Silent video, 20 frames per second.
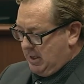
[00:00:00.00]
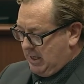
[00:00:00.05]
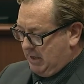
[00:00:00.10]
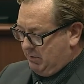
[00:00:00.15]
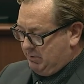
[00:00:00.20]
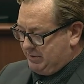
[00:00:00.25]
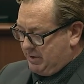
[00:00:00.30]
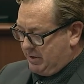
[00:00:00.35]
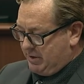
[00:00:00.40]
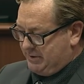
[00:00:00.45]
It
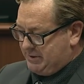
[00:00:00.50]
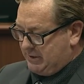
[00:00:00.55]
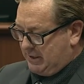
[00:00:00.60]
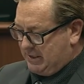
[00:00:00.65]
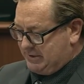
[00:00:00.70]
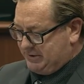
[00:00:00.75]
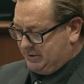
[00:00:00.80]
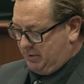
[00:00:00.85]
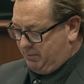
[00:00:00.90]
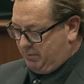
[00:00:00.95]
was not until
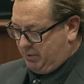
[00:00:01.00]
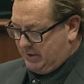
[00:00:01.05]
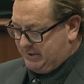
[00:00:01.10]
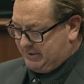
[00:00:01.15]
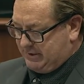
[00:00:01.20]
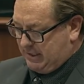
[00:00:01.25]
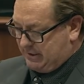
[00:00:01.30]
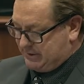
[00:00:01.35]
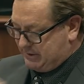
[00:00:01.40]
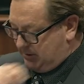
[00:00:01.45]
I sought
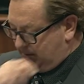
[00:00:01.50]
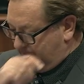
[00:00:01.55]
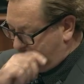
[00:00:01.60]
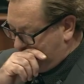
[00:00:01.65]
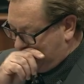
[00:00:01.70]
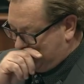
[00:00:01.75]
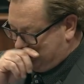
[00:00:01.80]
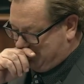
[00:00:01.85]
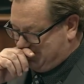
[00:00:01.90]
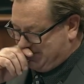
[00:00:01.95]
pre-selection in the
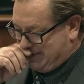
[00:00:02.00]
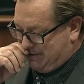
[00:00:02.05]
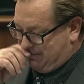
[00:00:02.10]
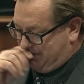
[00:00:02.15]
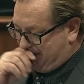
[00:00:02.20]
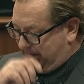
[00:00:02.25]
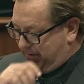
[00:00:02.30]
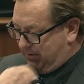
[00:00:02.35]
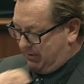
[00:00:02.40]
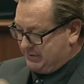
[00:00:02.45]
federal seat
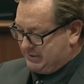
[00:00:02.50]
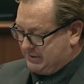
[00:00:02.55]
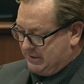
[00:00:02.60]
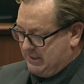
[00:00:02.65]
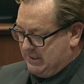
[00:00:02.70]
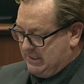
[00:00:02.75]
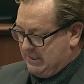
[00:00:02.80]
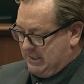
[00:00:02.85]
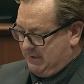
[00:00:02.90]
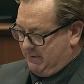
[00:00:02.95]
of Forrest
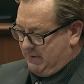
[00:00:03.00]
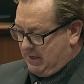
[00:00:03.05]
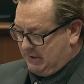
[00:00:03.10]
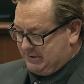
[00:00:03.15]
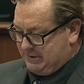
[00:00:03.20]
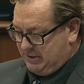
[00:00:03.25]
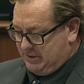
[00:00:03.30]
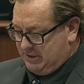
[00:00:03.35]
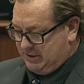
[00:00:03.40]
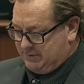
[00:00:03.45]
that I
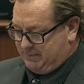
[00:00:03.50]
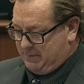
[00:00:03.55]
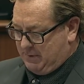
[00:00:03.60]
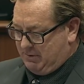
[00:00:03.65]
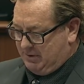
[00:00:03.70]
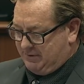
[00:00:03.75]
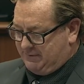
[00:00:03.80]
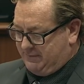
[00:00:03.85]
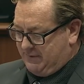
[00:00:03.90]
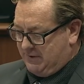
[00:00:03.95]
soon
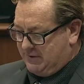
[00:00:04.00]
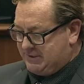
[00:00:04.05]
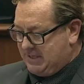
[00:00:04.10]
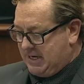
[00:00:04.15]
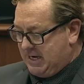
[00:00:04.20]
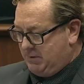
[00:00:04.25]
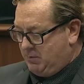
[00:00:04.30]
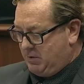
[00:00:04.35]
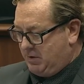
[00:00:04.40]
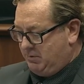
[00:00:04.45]
experienced
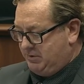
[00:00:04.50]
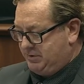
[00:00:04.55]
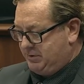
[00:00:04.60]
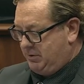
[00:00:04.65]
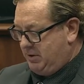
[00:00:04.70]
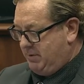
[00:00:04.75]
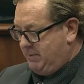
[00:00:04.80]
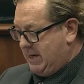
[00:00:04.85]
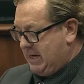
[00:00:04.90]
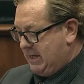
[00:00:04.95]
firsthand what it was
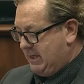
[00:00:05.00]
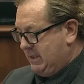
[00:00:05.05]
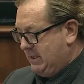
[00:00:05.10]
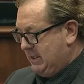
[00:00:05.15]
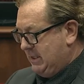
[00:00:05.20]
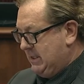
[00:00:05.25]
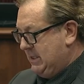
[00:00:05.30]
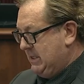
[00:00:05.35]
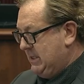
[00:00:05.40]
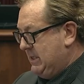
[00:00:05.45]
all
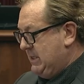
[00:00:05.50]
about.